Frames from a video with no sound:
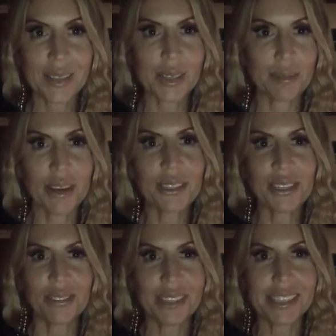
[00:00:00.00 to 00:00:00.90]
especially
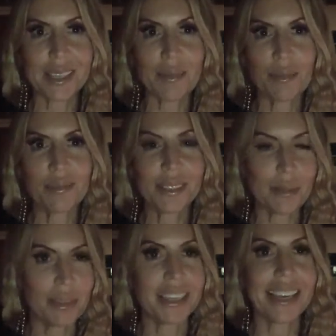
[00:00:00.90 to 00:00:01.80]
if it's
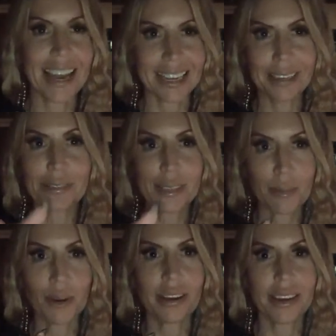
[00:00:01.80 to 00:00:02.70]
something negative
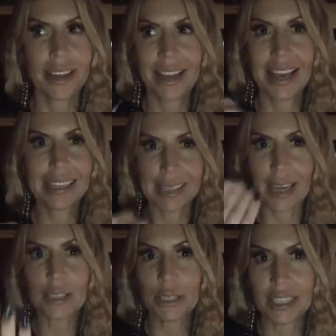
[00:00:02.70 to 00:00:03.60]
someone has
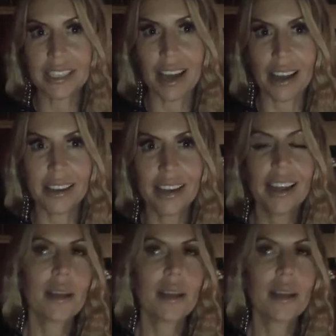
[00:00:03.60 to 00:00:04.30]
actually done,